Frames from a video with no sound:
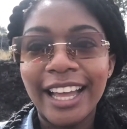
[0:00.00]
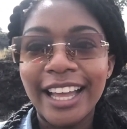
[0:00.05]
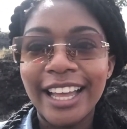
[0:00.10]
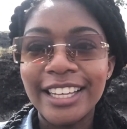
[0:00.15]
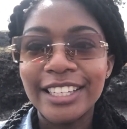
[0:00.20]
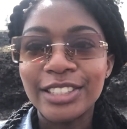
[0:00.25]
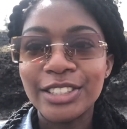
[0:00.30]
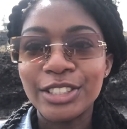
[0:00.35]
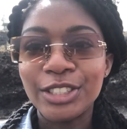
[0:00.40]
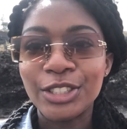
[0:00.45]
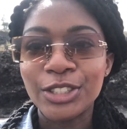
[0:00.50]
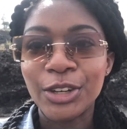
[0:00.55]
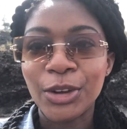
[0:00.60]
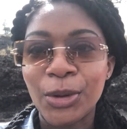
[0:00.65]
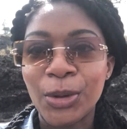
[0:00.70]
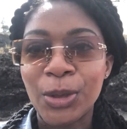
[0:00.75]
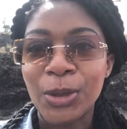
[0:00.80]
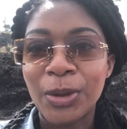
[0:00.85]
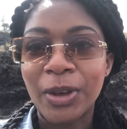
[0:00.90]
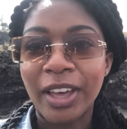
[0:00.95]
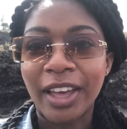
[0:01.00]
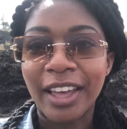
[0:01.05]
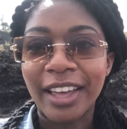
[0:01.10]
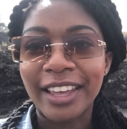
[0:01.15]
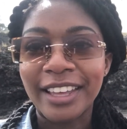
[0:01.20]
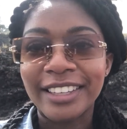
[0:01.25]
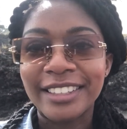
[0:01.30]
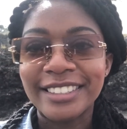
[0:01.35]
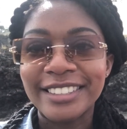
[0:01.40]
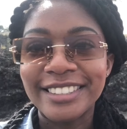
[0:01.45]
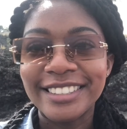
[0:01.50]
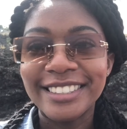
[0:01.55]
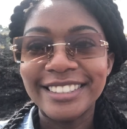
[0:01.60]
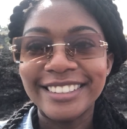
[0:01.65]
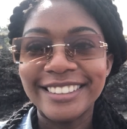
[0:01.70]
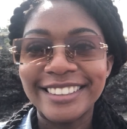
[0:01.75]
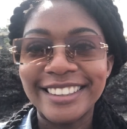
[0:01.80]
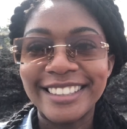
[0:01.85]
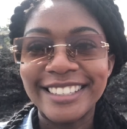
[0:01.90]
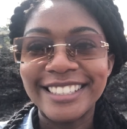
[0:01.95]
and show you guys
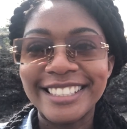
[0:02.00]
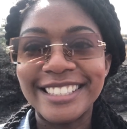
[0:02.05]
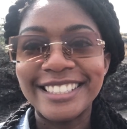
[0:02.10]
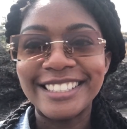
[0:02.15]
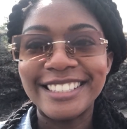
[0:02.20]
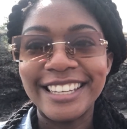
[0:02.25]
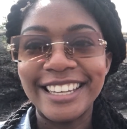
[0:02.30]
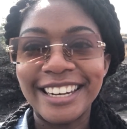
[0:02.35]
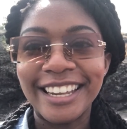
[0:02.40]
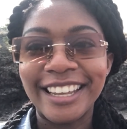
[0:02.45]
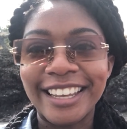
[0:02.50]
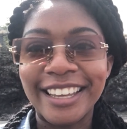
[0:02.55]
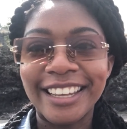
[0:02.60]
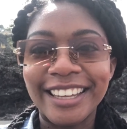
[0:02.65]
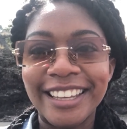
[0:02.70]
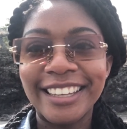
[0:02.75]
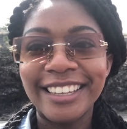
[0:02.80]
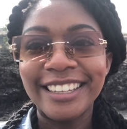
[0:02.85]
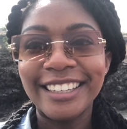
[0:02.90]
this scenic,